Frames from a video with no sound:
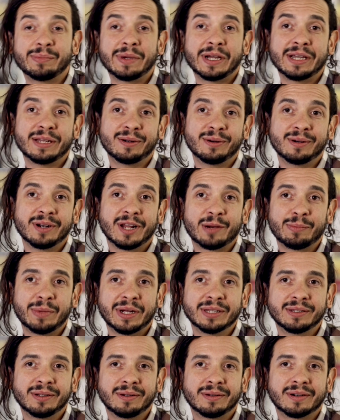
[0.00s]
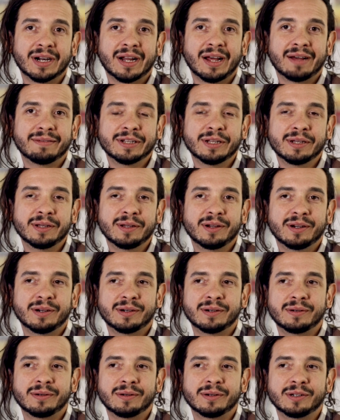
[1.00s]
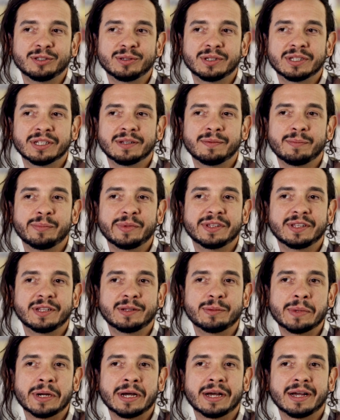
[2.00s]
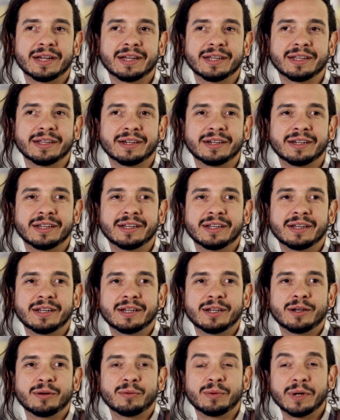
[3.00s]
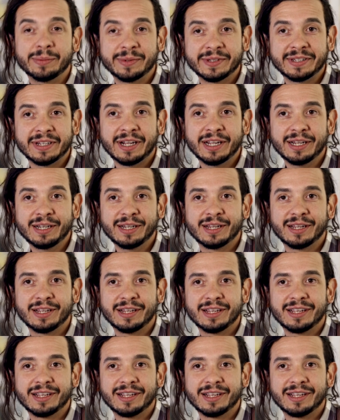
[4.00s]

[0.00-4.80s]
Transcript: a Byron Armando Rabe, or you can visit my website,